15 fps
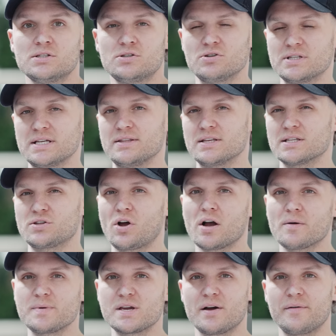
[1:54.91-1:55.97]
So you're seeing this
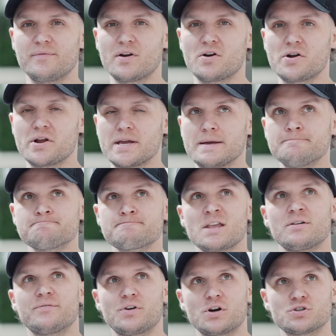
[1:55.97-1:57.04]
dog become very
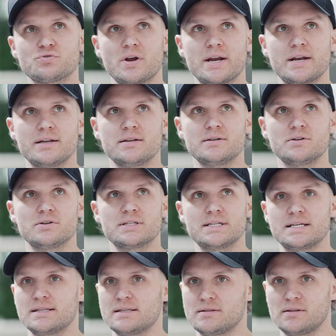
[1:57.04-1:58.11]
frustrated. You're
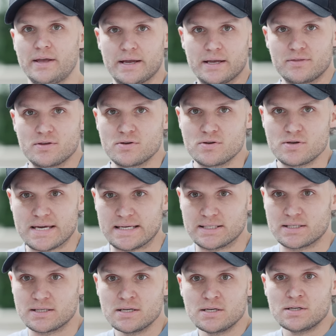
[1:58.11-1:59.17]
seeing like
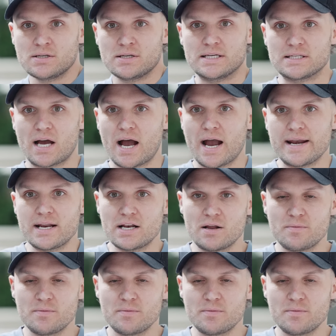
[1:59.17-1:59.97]
he's, he's eyeing in